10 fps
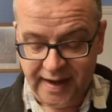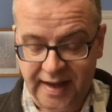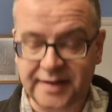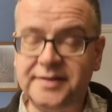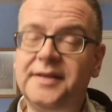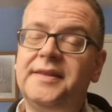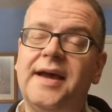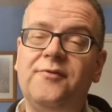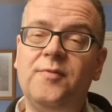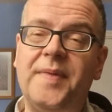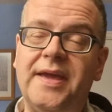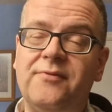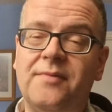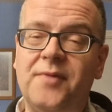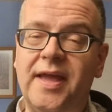And that will be
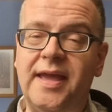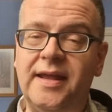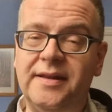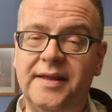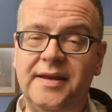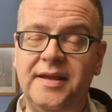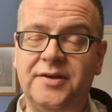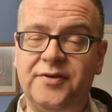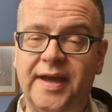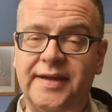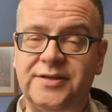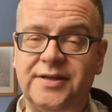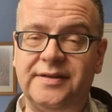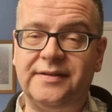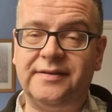when we're in the new
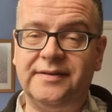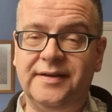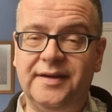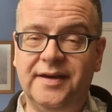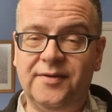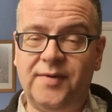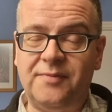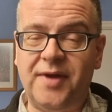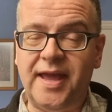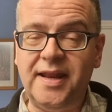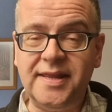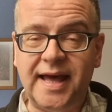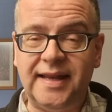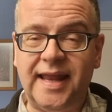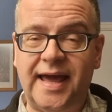creation, when we're in
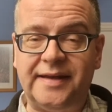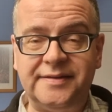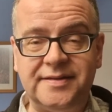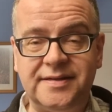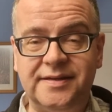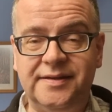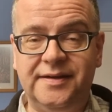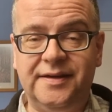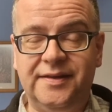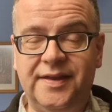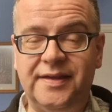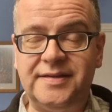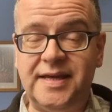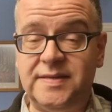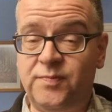that land that
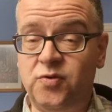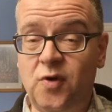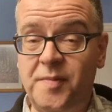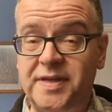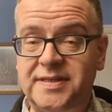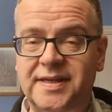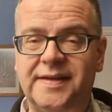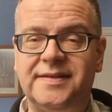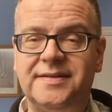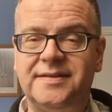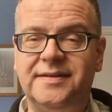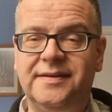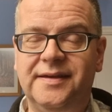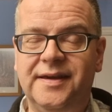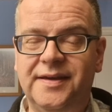he's promised us,
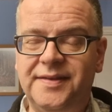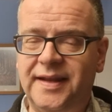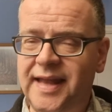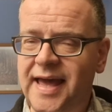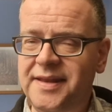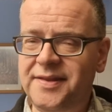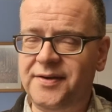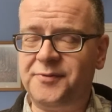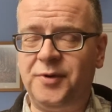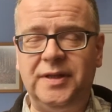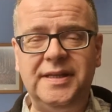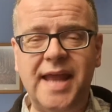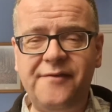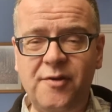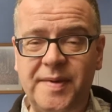the land that will
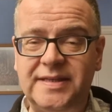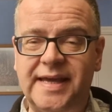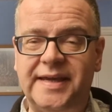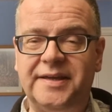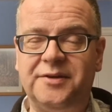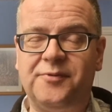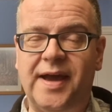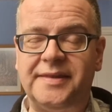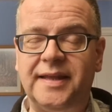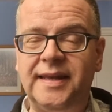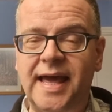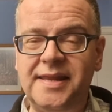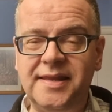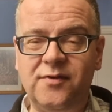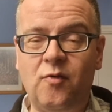never be taken away, the
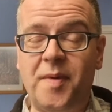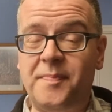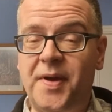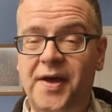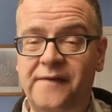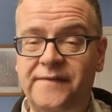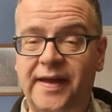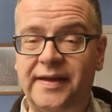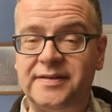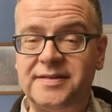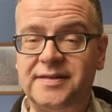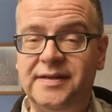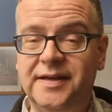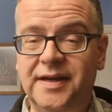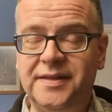land that will be perfect,
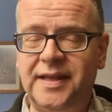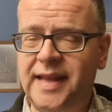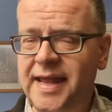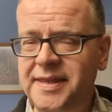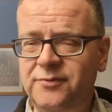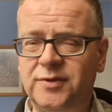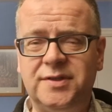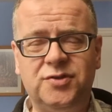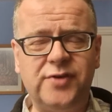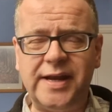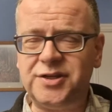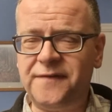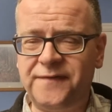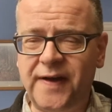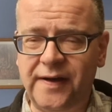the land that will stretch
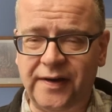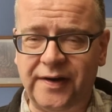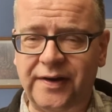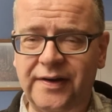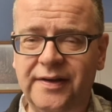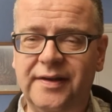afar,